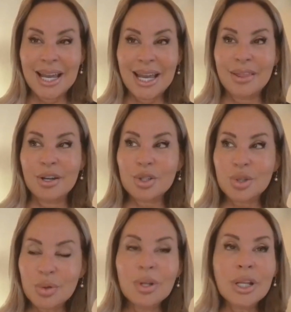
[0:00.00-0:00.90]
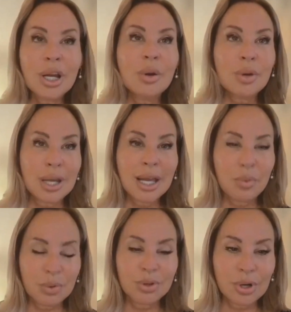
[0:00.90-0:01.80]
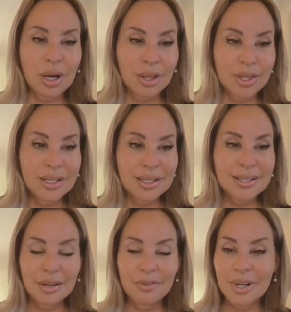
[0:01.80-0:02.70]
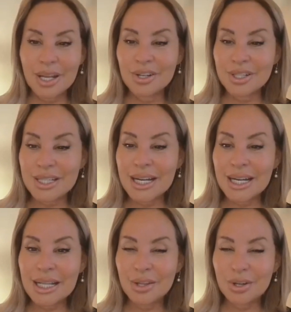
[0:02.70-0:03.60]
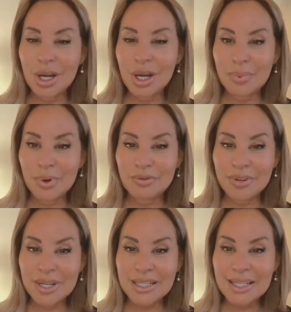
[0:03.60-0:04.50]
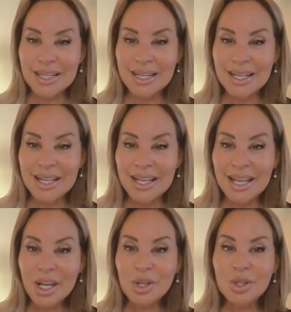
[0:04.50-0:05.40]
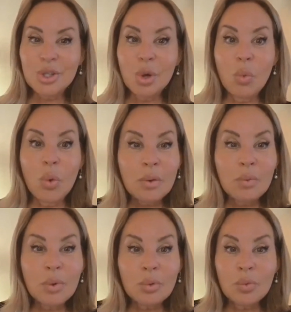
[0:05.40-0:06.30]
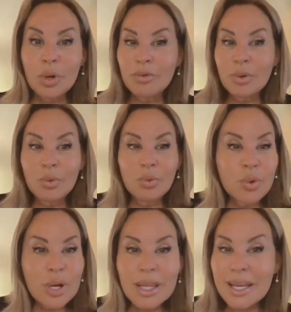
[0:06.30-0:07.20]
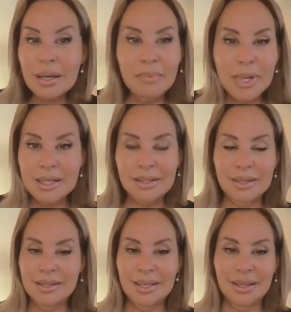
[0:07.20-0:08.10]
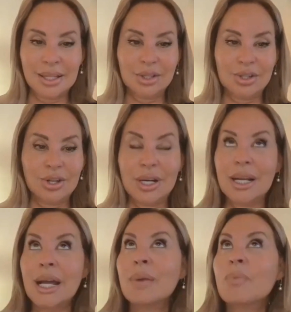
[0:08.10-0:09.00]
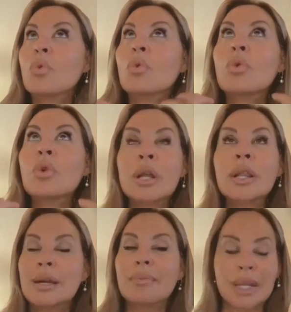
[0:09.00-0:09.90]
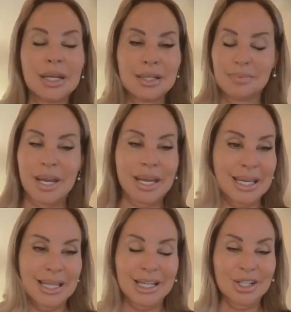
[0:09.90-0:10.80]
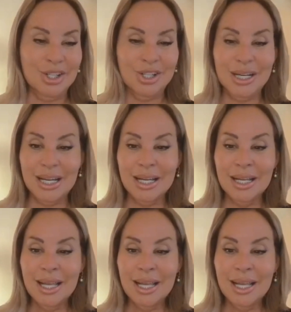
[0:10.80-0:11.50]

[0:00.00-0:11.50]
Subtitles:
And they're truly okay with their authentic self and understanding that they're not perfect. So if we're really committed to this healing journey, and I'm really committed to my healing journey,